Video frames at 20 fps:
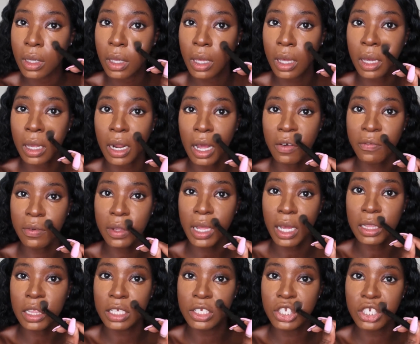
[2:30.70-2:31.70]
And I feel
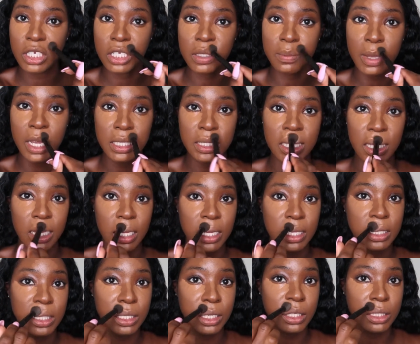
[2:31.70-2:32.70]
like this just makes it
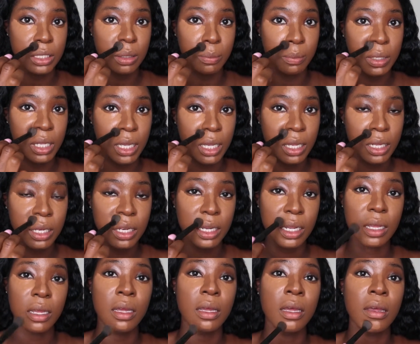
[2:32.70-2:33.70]
easier to blend.
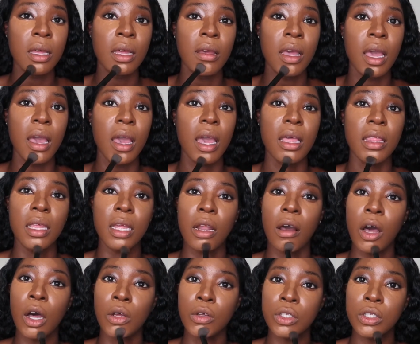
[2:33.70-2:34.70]
And then
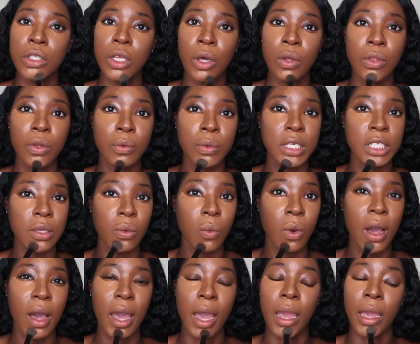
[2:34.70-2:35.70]
also the reason
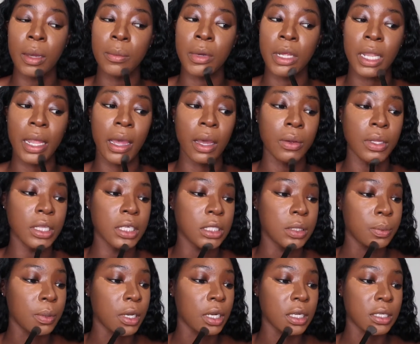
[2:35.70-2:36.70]
why I am allowing this
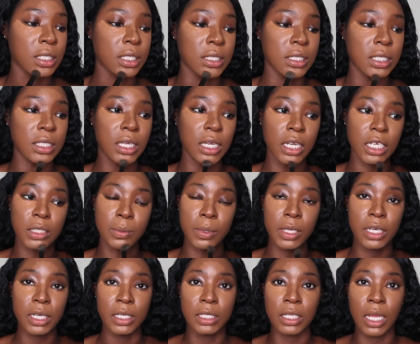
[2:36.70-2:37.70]
product to sit is
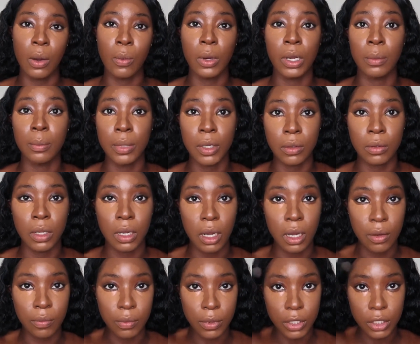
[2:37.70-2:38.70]
because I wanna build the
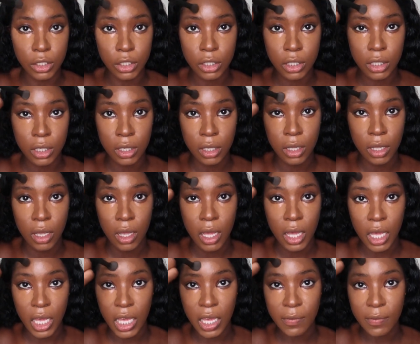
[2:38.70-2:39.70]
coverage.
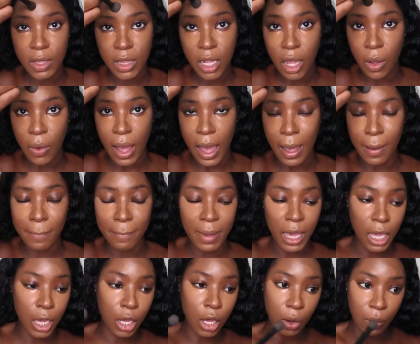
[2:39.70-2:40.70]
Even though I
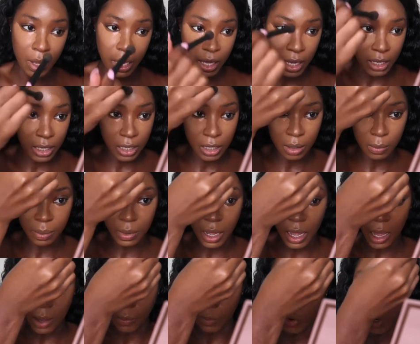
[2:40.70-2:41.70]
may go in and
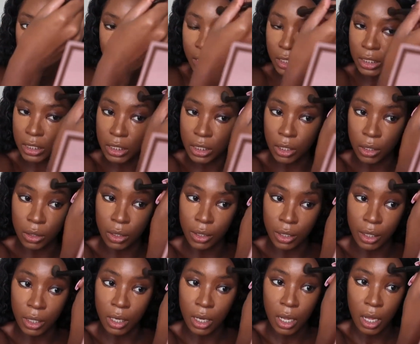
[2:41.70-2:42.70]
apply more
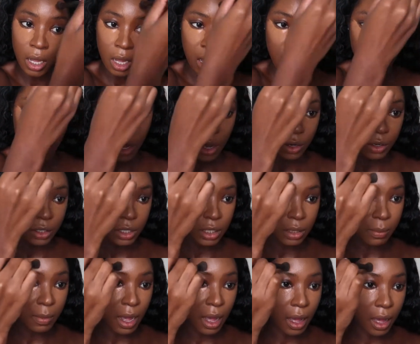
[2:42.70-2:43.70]
concealer underneath
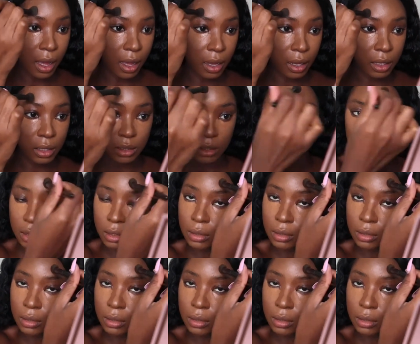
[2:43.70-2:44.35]
my eyes.